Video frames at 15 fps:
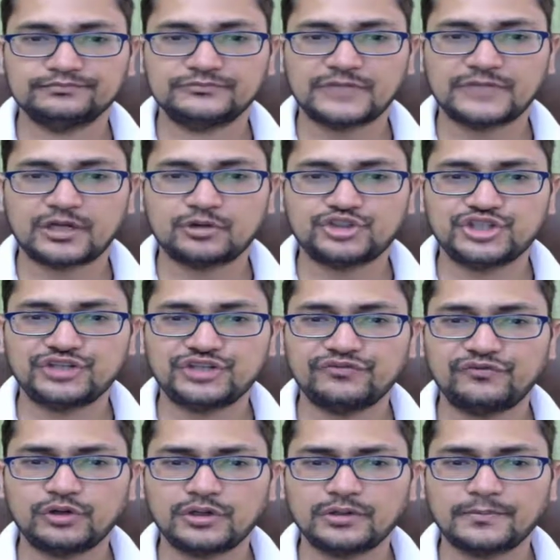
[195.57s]
now
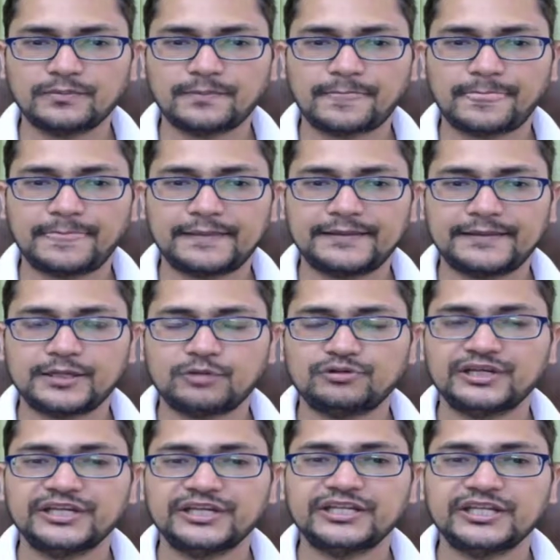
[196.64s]
g4 now
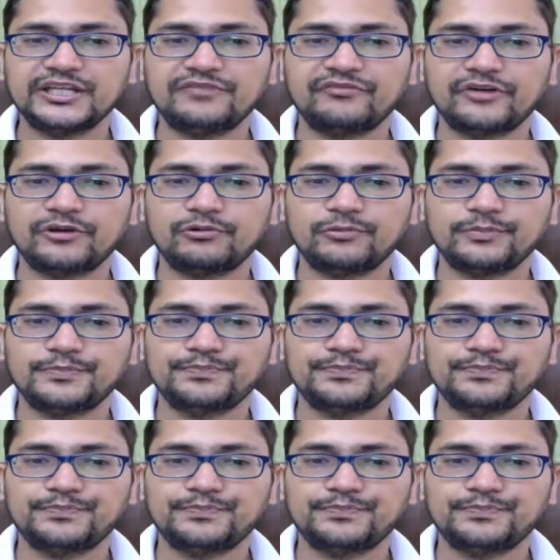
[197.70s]
knight e5